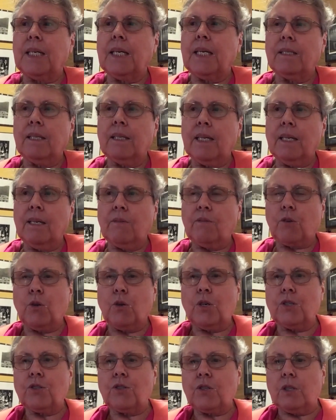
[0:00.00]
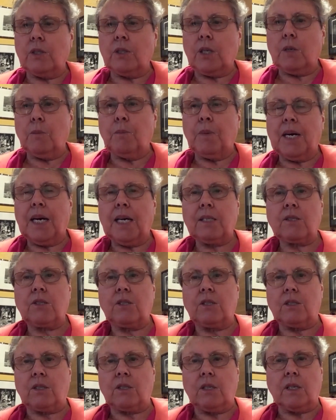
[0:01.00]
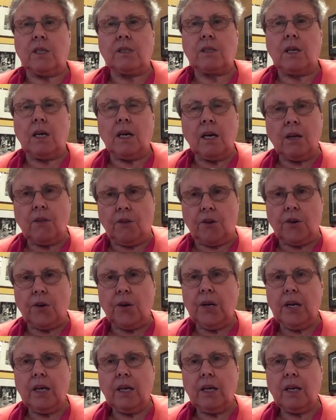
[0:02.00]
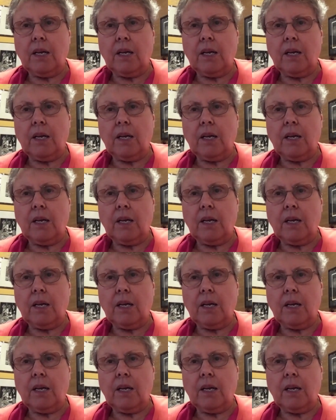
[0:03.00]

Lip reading: then, of course, the little box that says other.